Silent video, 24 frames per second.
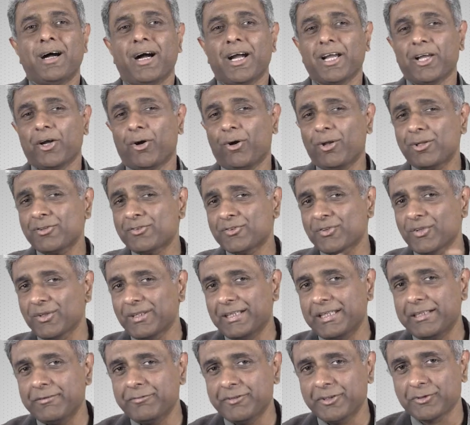I also
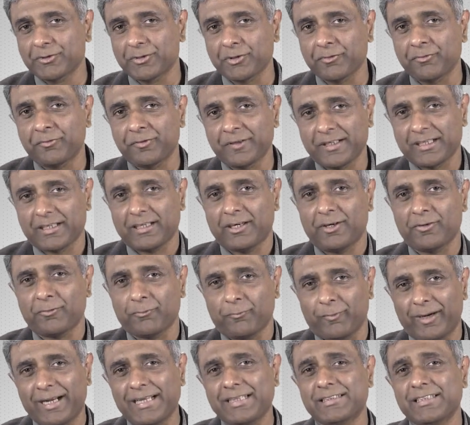leave you to figure out
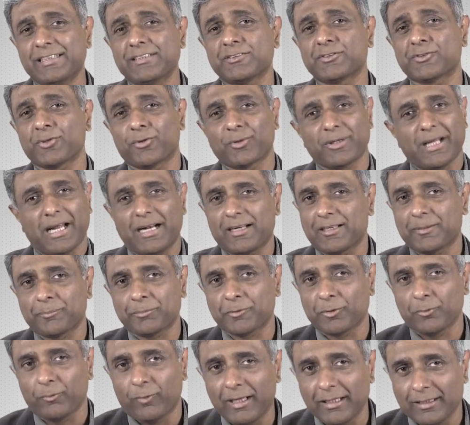why these don't add up
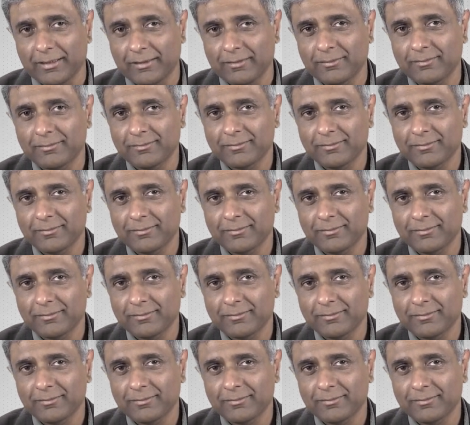to 1.